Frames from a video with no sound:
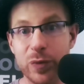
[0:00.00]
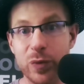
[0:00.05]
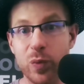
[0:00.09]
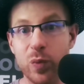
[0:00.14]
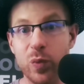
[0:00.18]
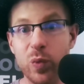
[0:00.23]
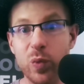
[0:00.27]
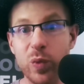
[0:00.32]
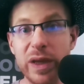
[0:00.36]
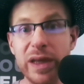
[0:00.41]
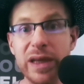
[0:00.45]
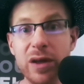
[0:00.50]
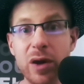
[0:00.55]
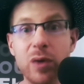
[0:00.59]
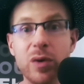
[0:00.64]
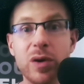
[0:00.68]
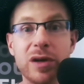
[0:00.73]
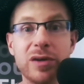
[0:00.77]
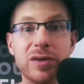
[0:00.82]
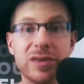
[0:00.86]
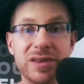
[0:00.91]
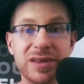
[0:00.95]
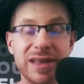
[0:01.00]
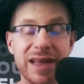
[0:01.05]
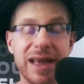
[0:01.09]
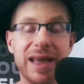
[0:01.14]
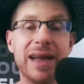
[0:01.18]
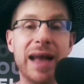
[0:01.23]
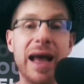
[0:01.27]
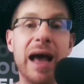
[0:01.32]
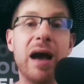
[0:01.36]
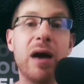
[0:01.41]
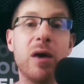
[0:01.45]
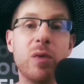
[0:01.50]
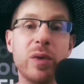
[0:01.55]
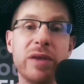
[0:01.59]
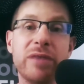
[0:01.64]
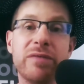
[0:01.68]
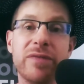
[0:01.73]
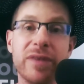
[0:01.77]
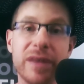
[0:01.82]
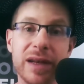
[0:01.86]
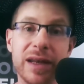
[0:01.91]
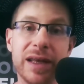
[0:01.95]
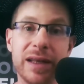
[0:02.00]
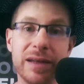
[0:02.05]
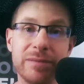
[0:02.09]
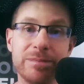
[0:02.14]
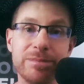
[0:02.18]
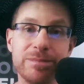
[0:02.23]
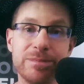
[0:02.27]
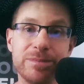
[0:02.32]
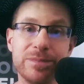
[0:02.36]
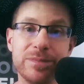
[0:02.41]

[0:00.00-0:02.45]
We don't understand how we fit in,